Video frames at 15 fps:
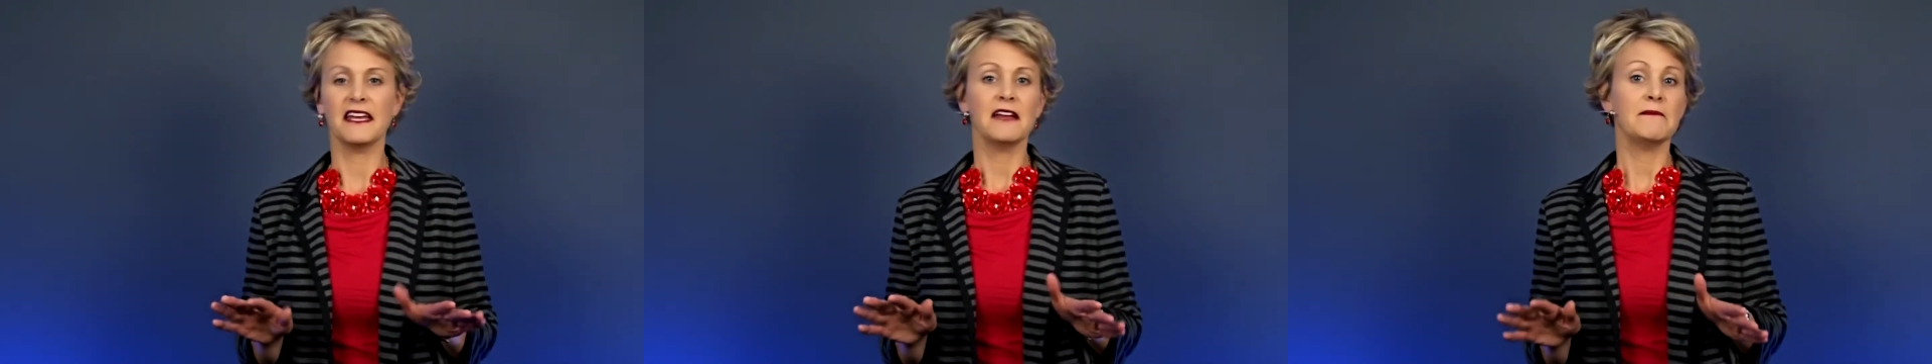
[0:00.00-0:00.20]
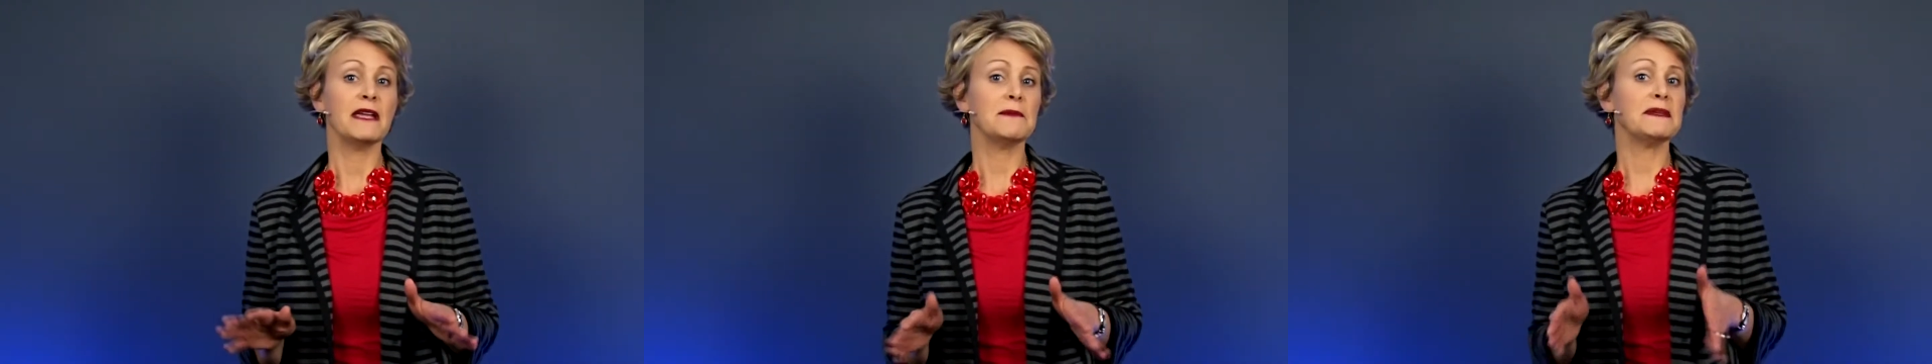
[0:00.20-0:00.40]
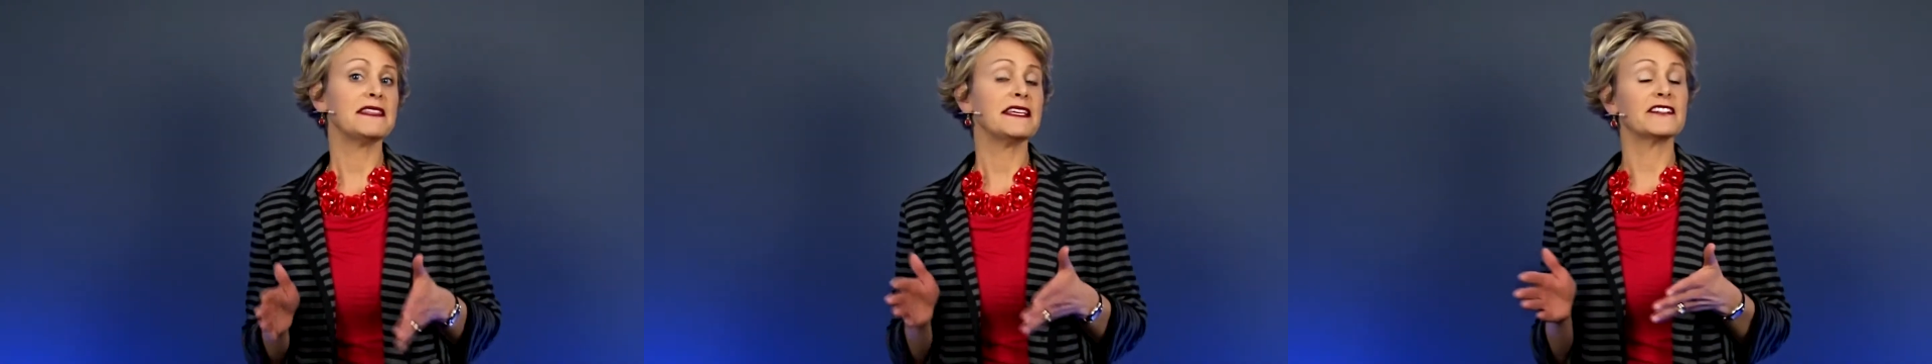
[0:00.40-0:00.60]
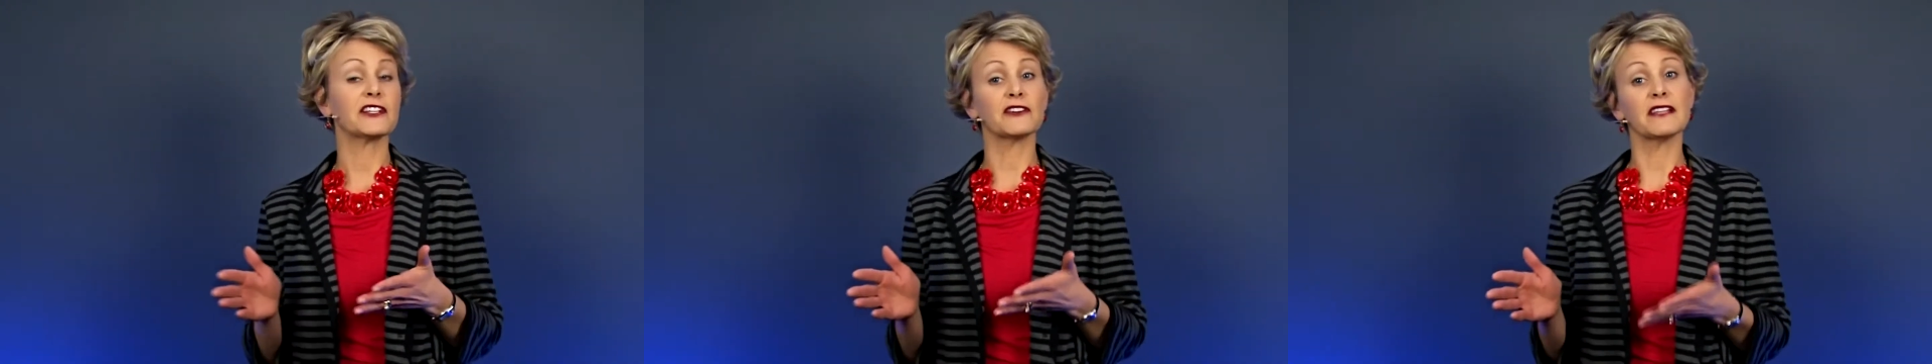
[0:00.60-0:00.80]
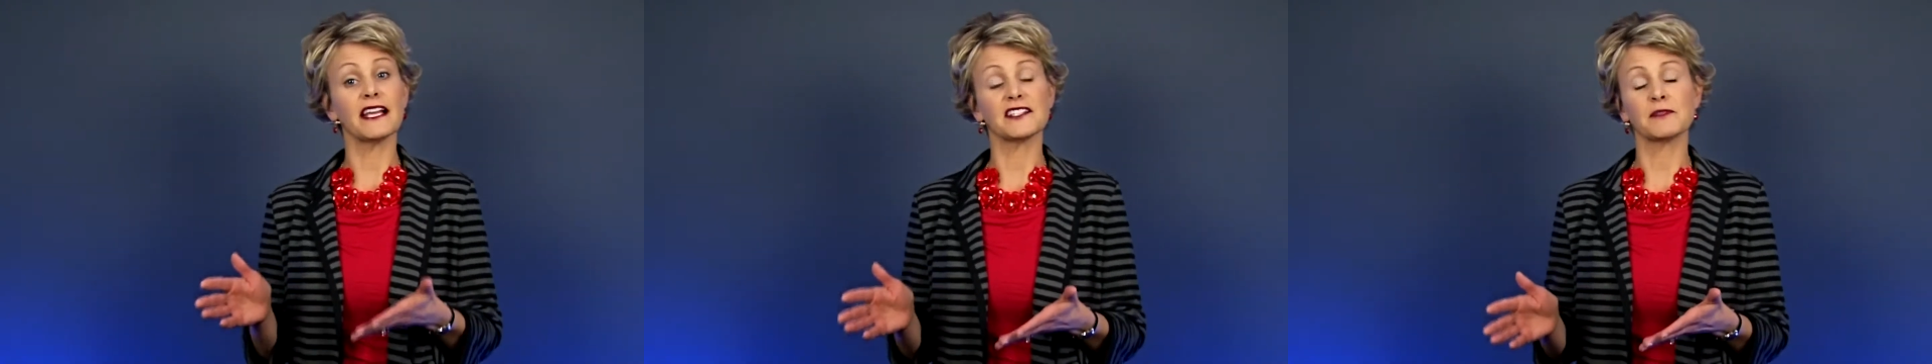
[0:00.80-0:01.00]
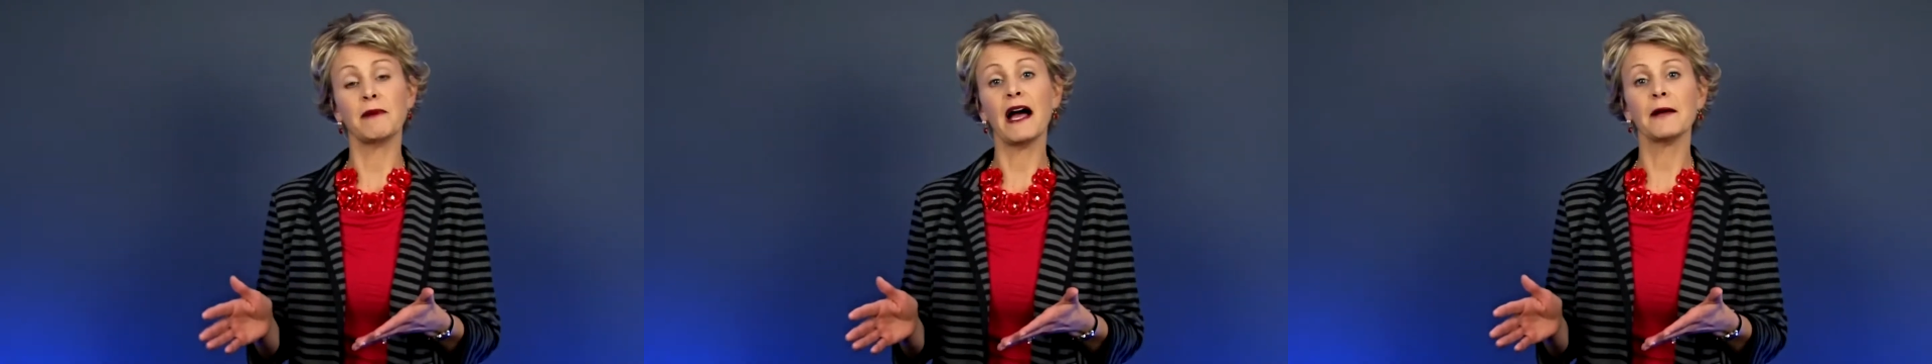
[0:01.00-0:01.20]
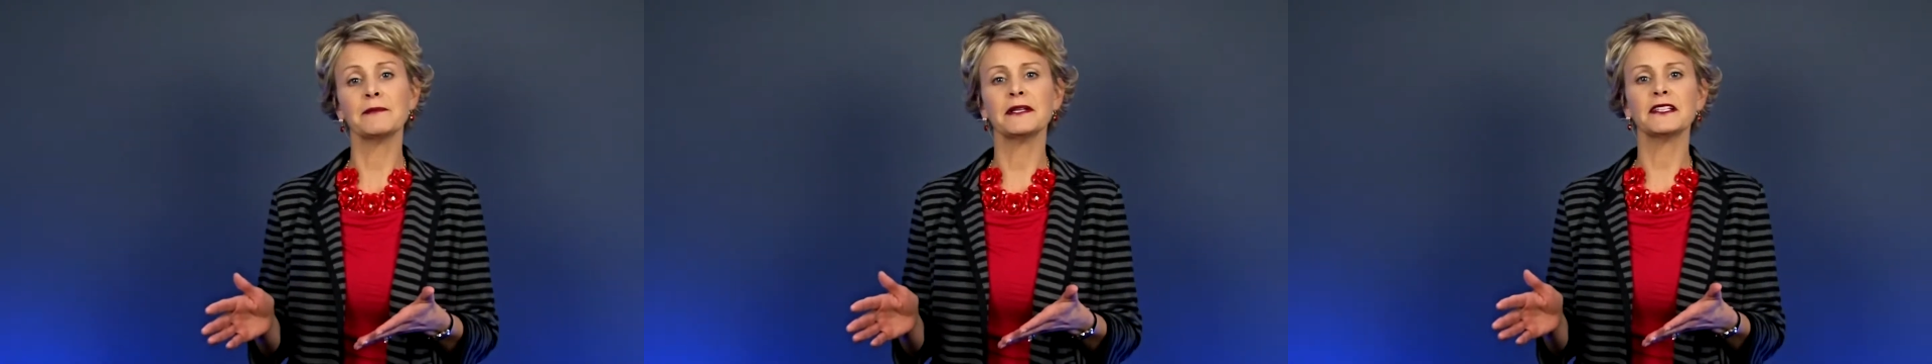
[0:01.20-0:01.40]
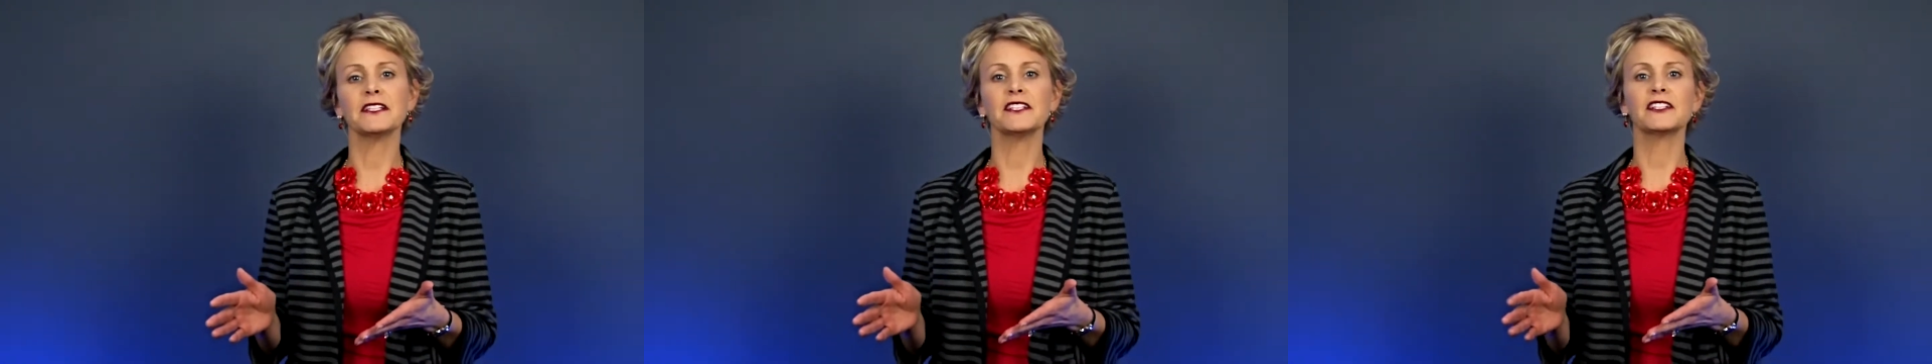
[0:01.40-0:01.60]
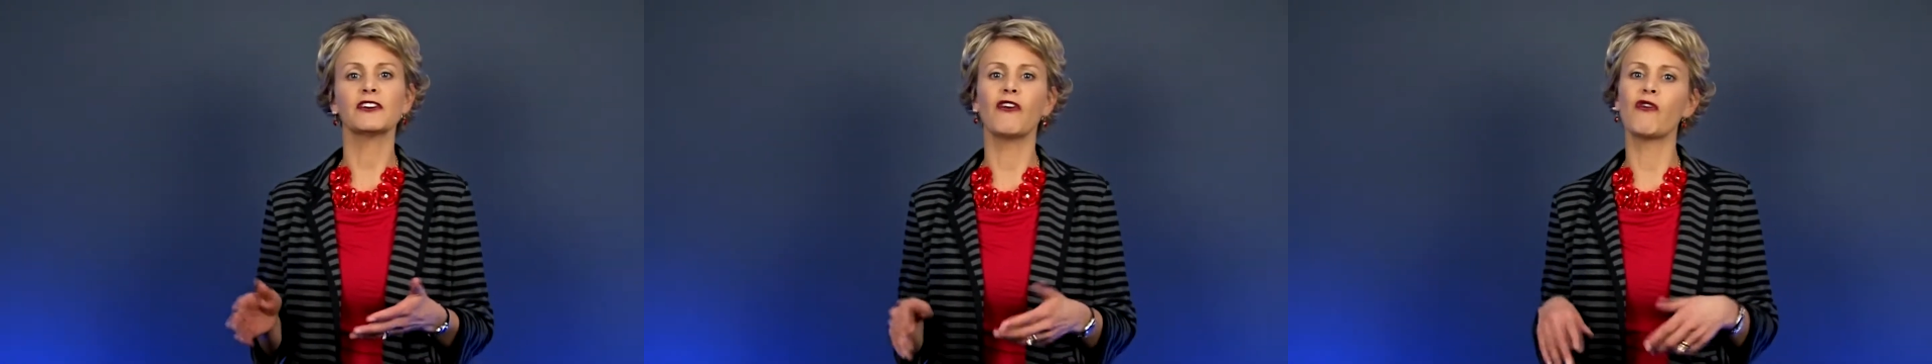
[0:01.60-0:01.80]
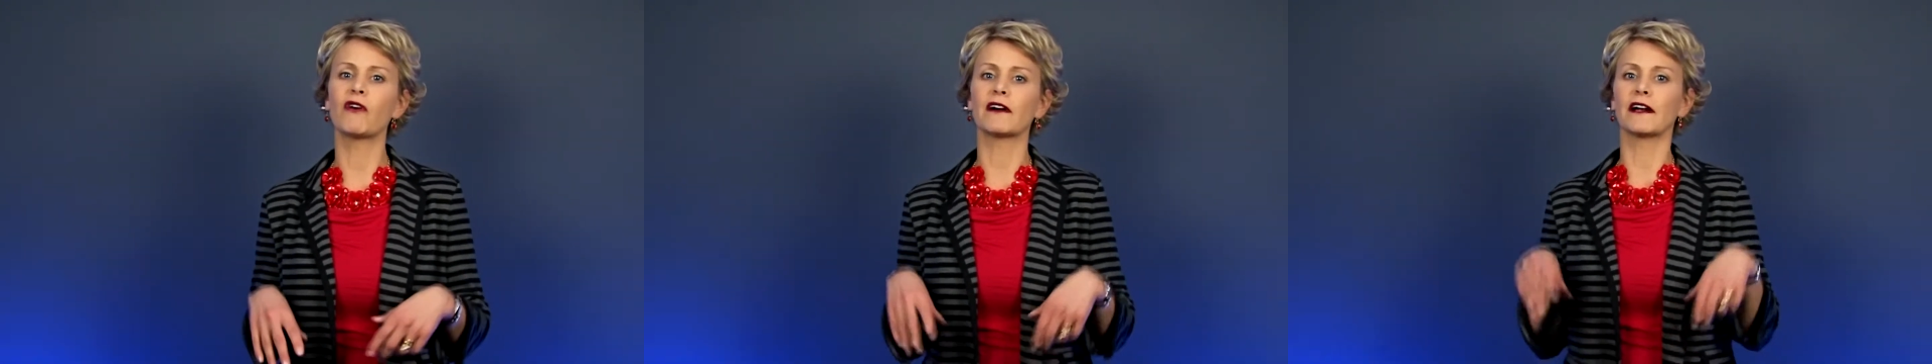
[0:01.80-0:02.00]
Maybe these are less popular
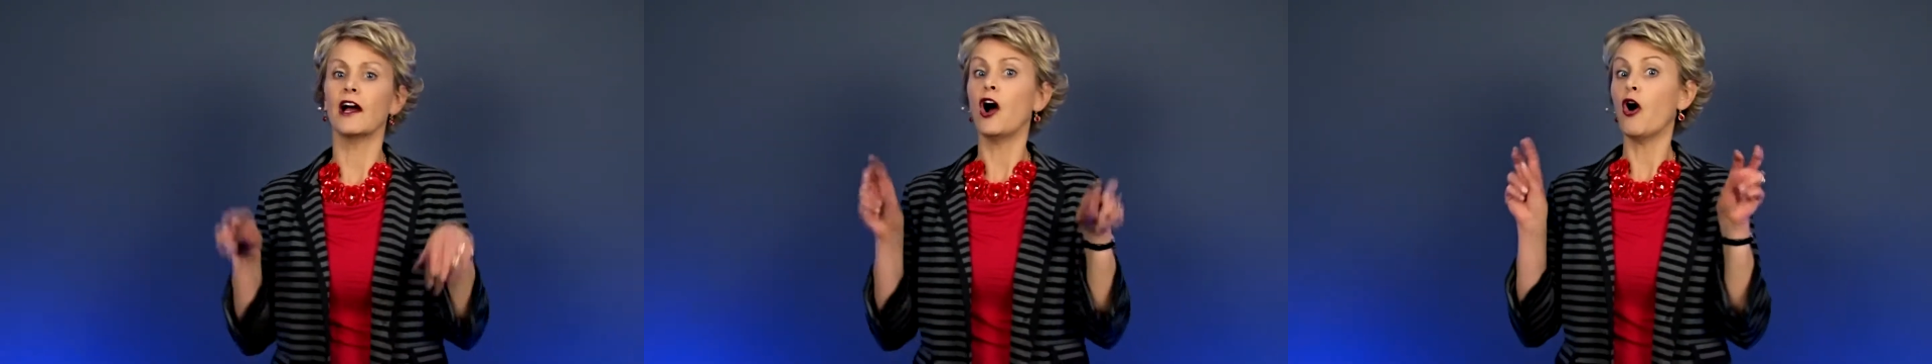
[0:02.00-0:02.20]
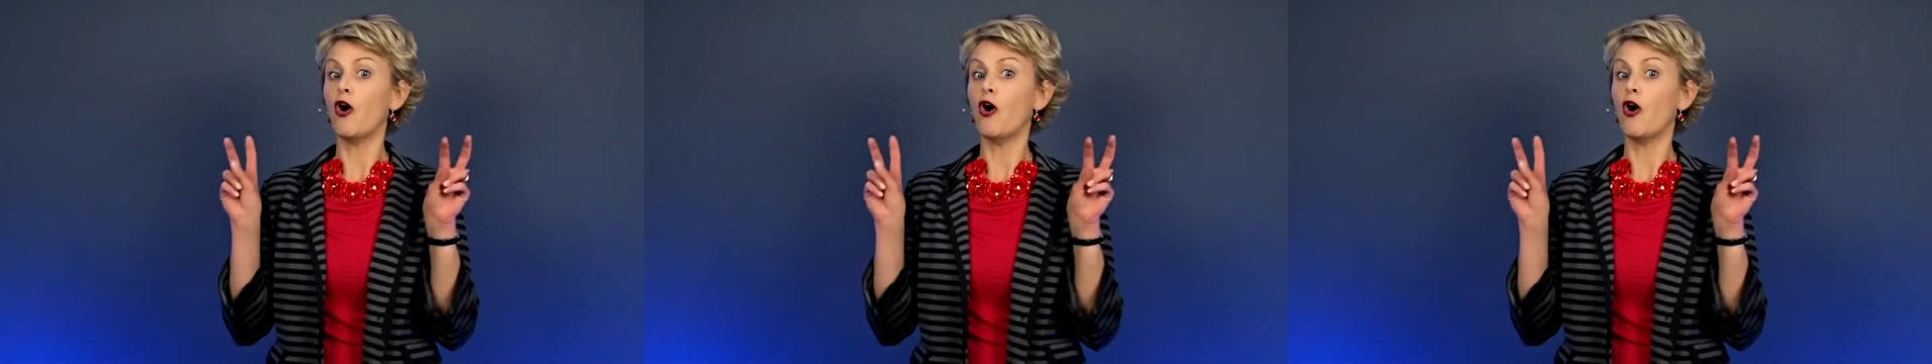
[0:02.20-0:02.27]
or